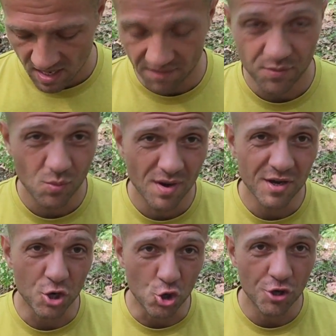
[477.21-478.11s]
If you want a
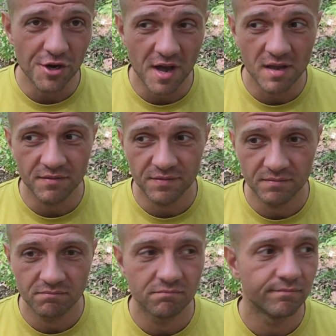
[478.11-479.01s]
good knife,
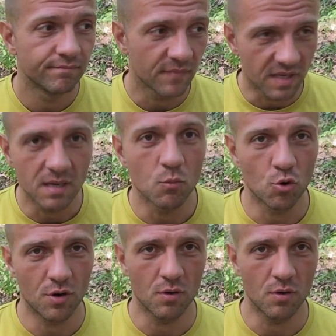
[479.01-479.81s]
get a Mora